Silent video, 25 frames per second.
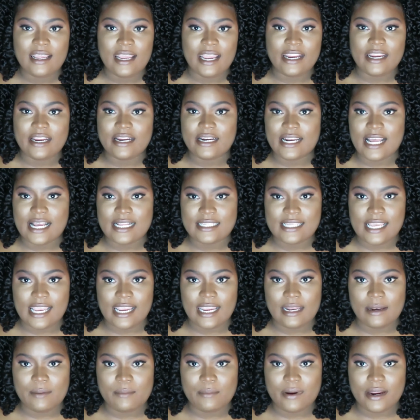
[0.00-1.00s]
and you're not
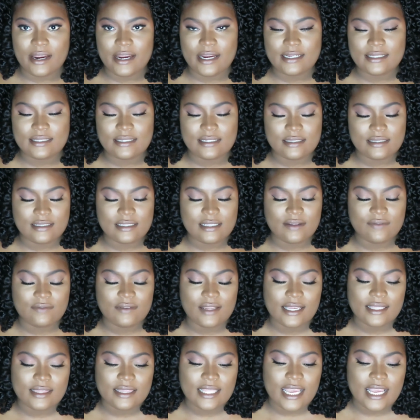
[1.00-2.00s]
taking breaks and stuff
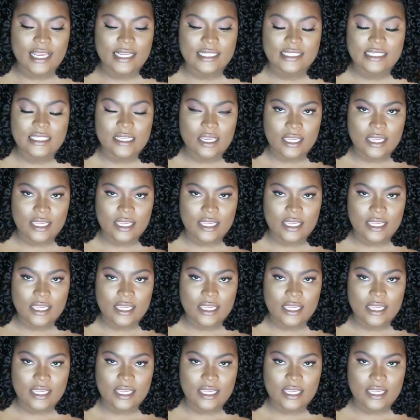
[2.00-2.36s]
like that.